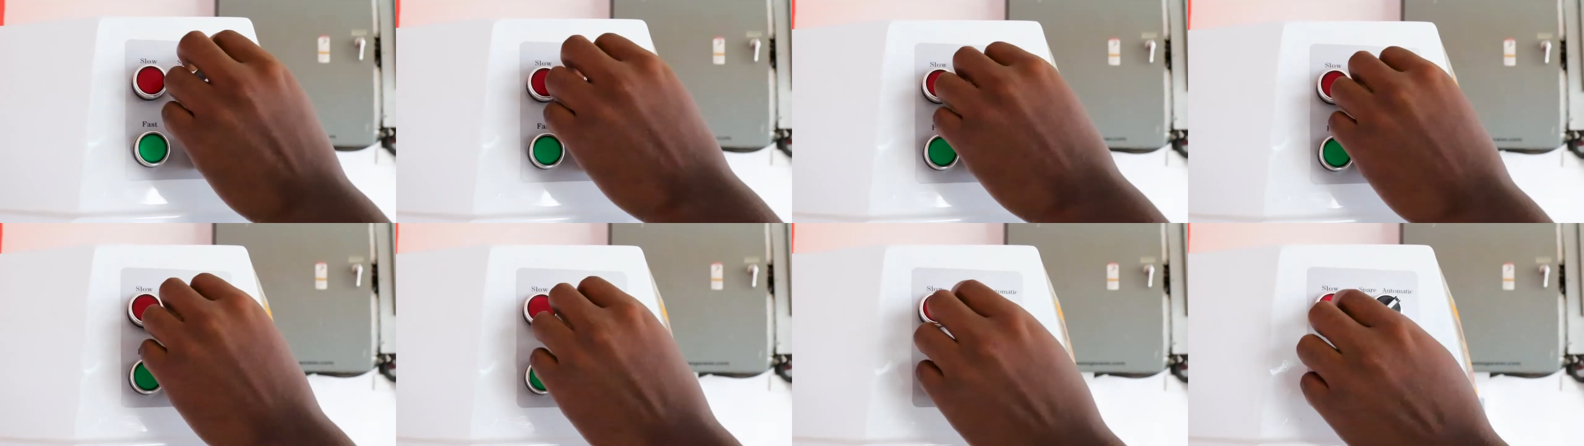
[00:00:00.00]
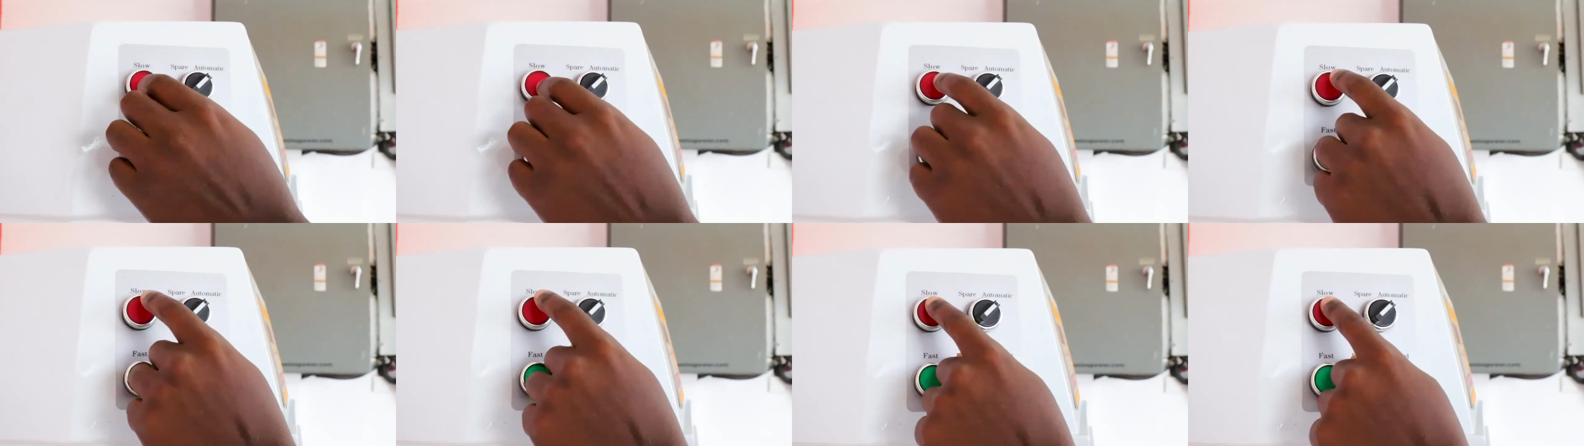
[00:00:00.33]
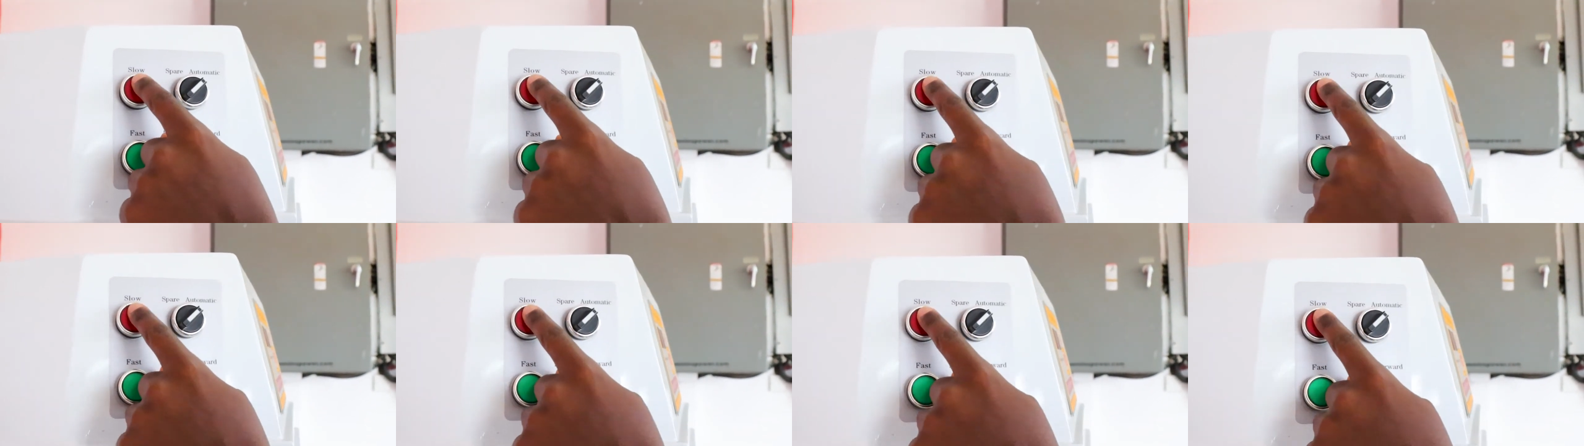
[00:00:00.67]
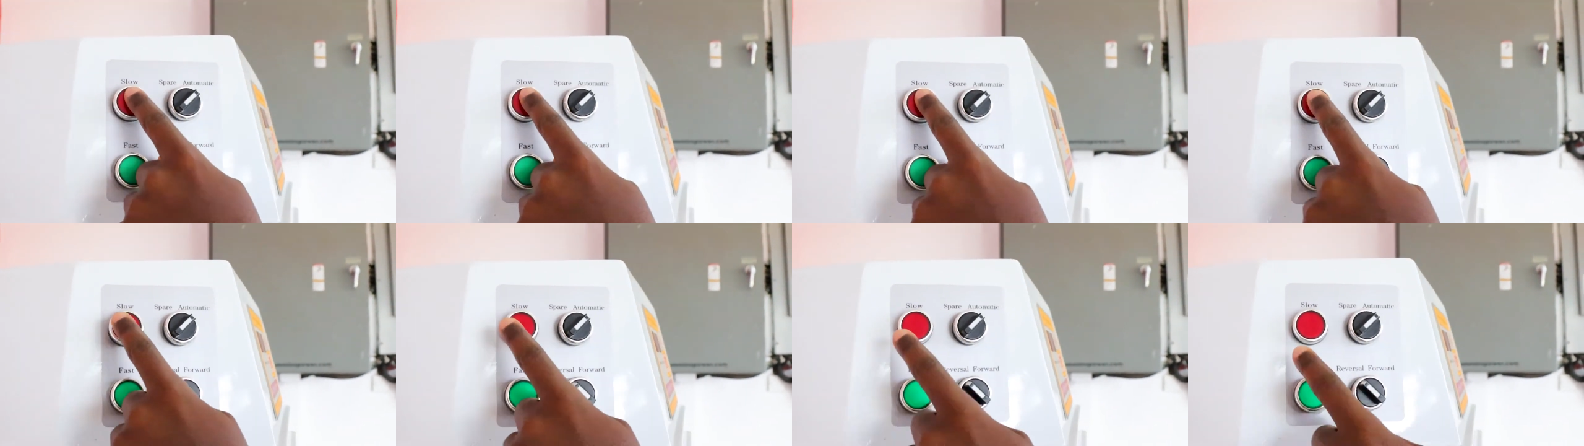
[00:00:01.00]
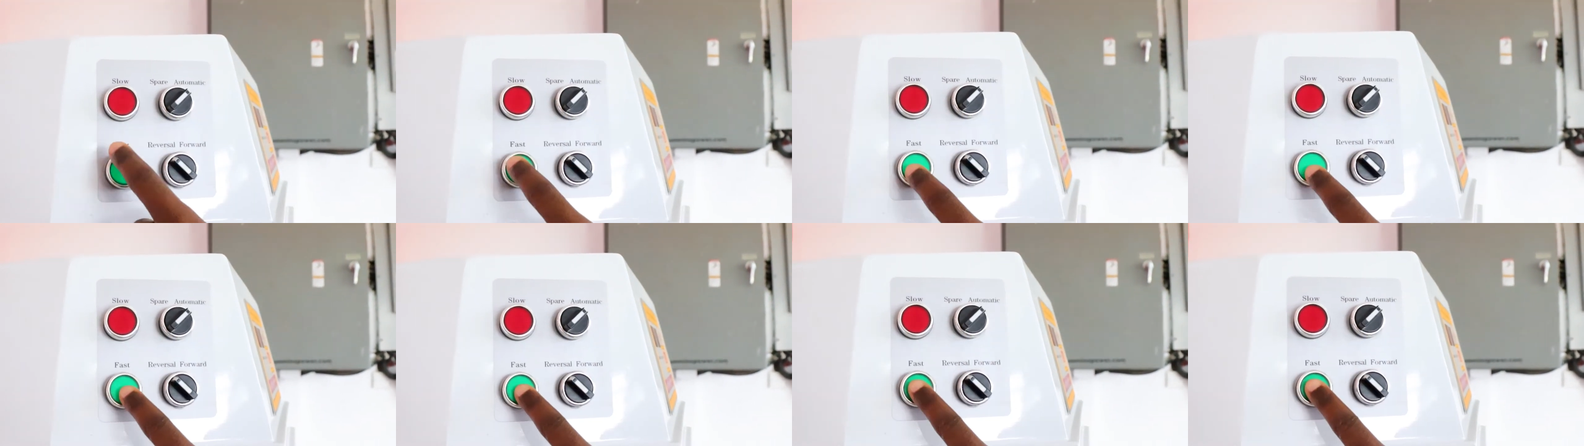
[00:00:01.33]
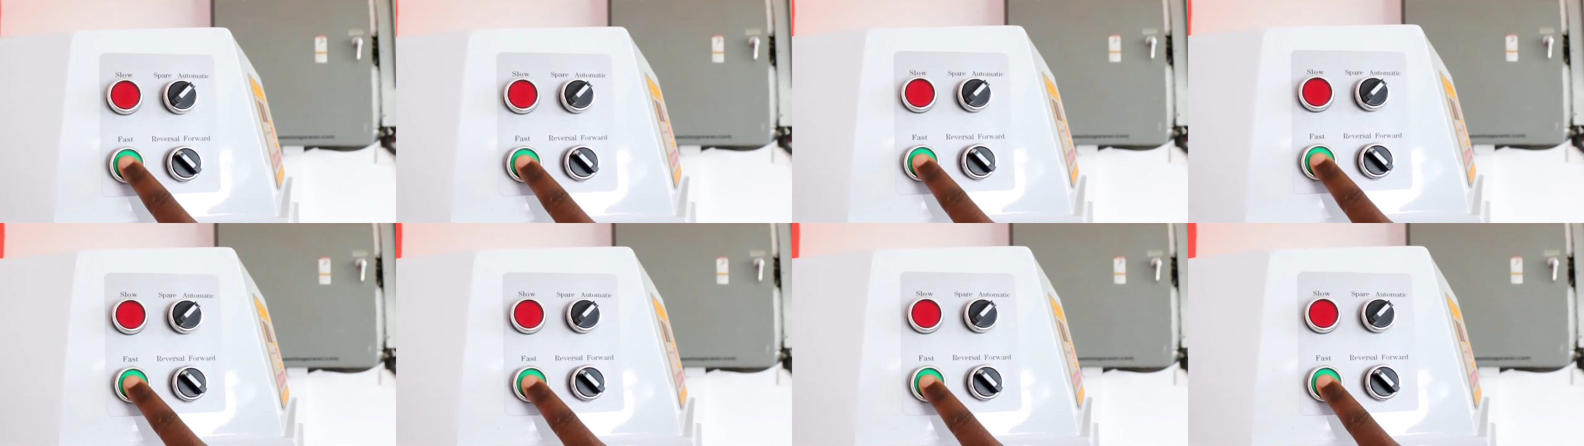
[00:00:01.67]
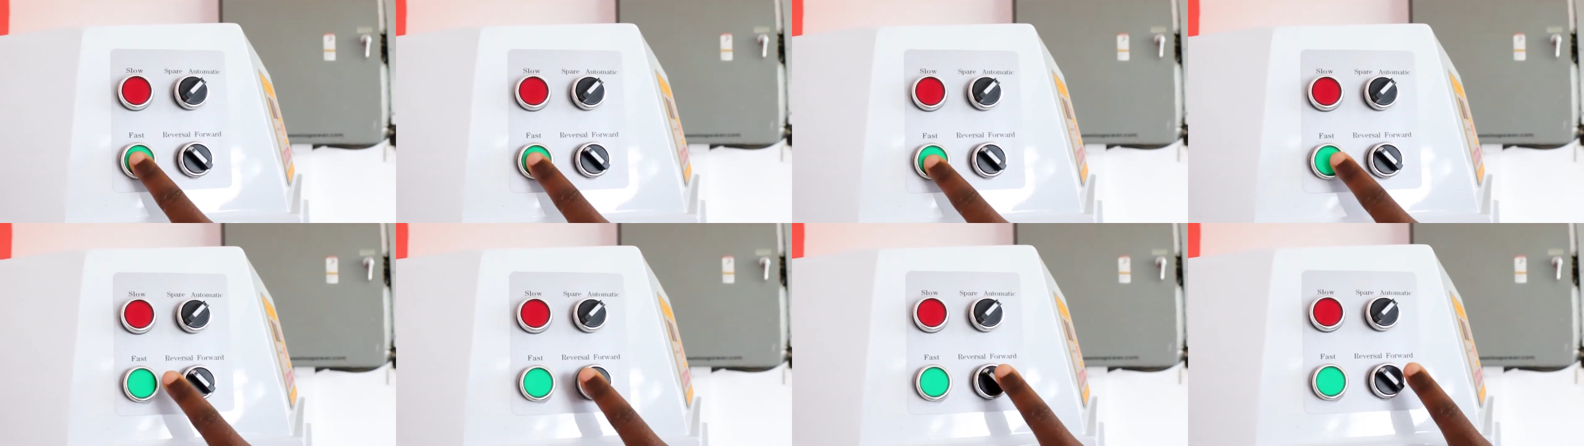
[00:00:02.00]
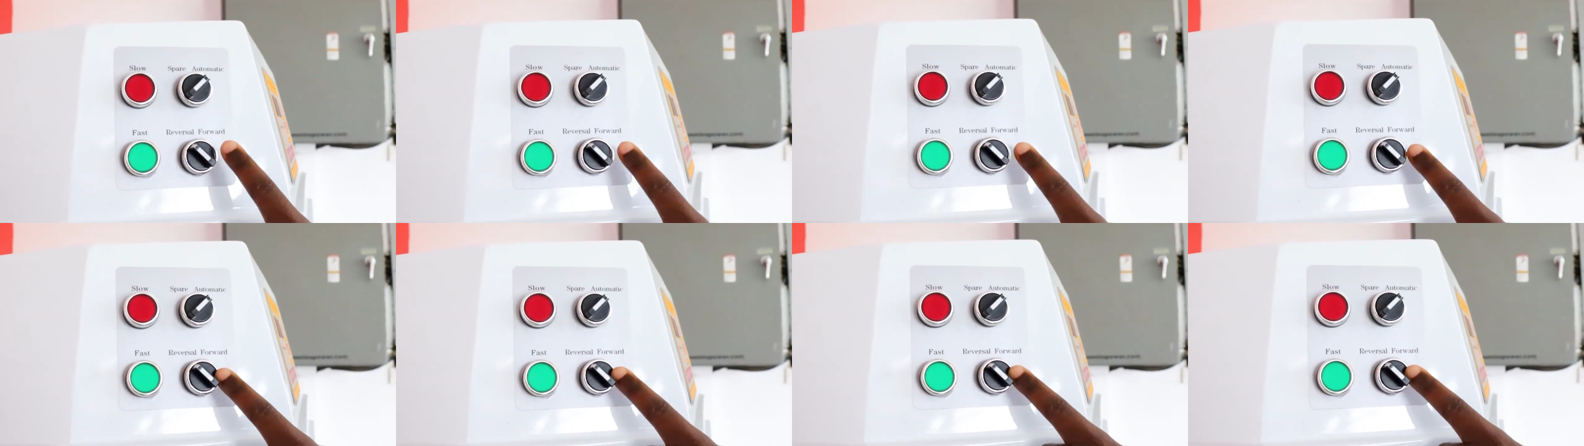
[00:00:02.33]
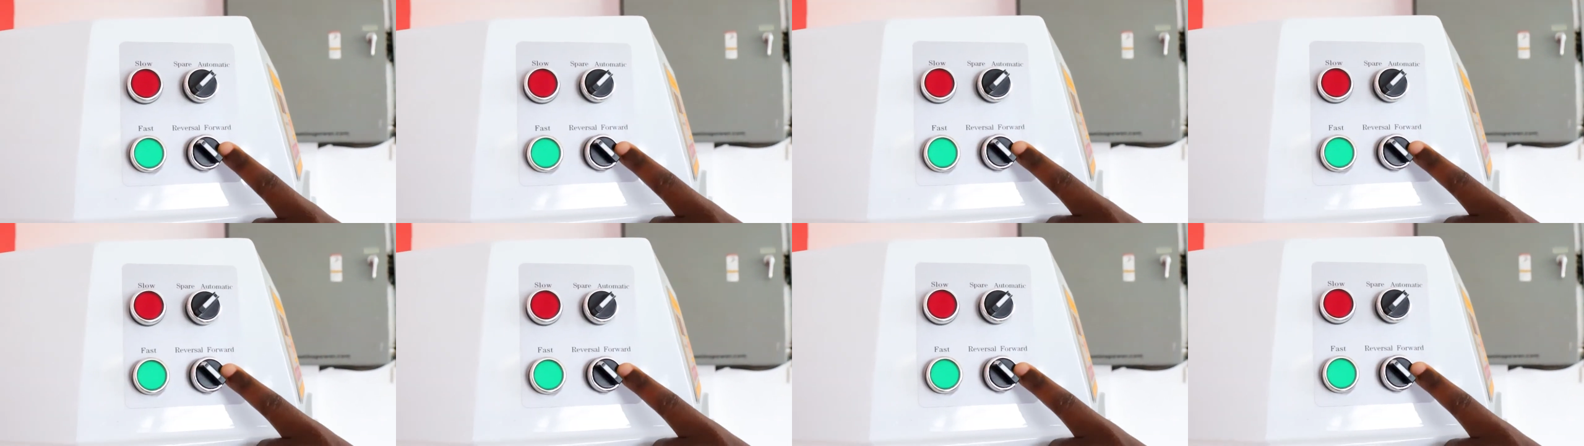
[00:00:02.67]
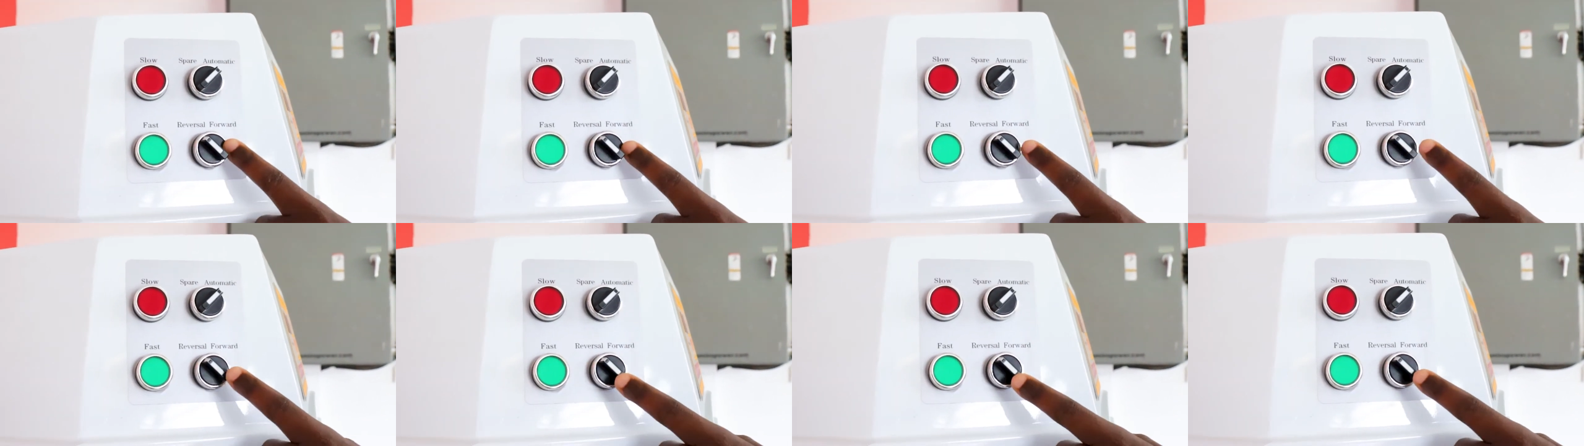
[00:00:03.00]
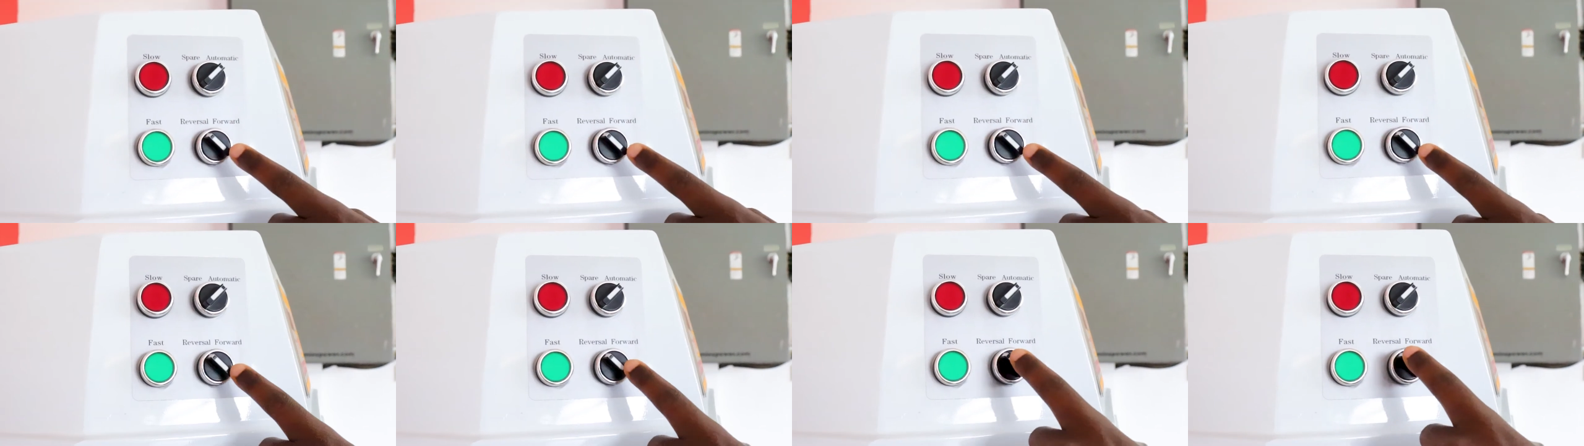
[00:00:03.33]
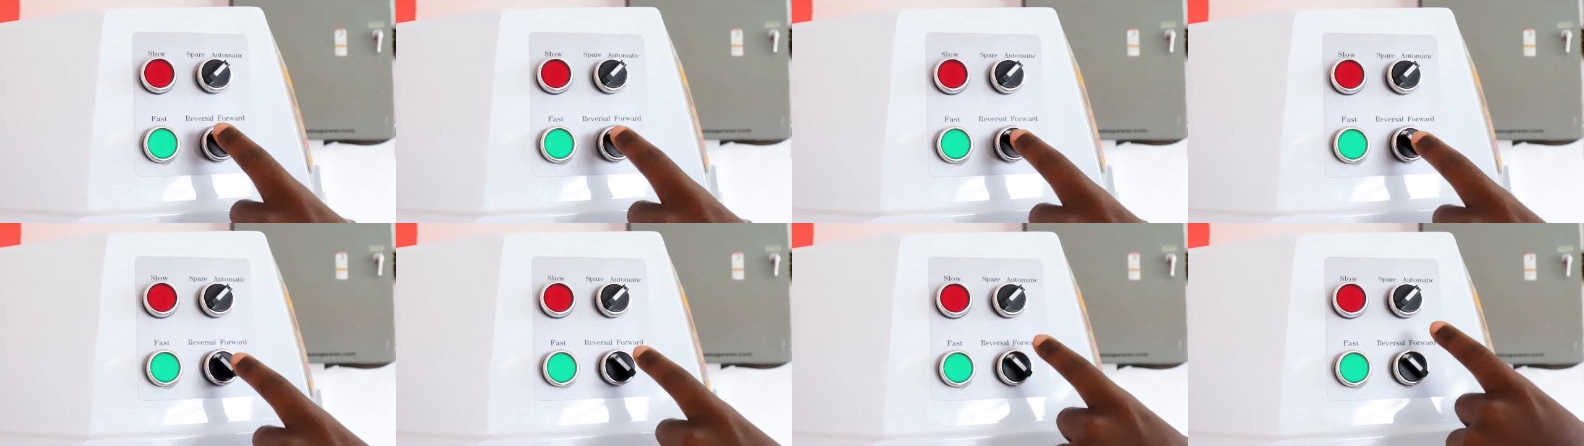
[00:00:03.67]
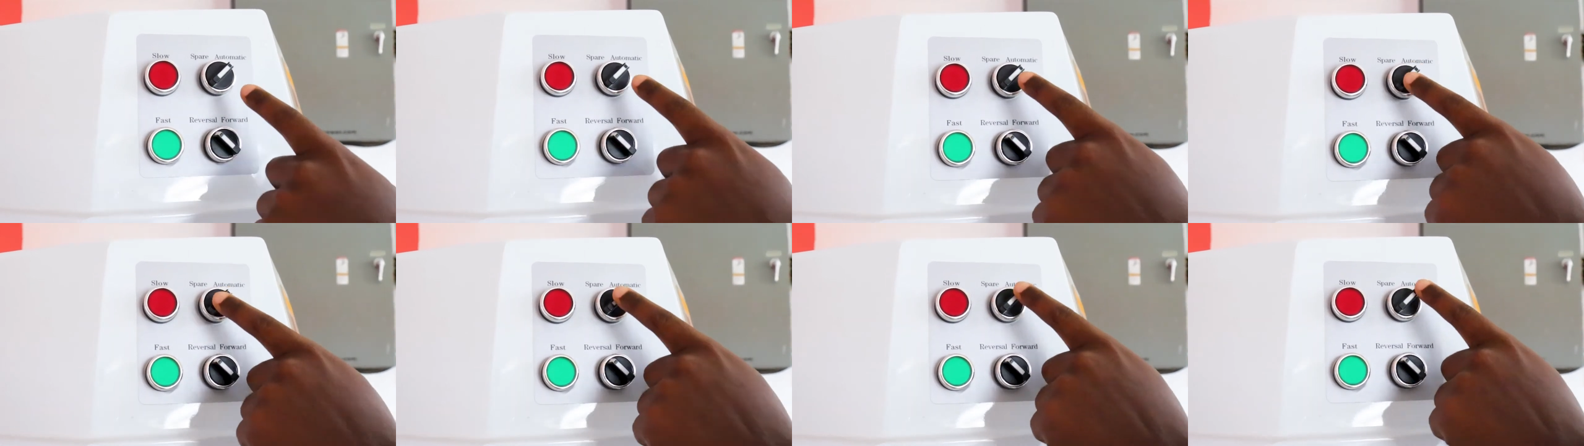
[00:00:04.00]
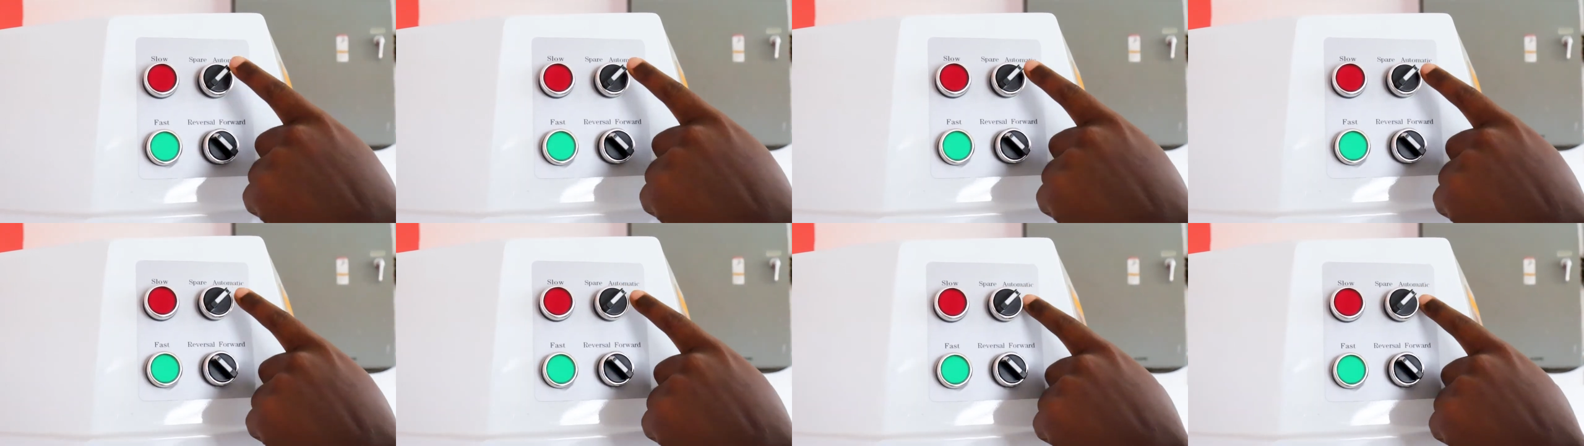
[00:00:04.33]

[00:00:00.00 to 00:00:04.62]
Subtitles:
[unreadable: no face in view]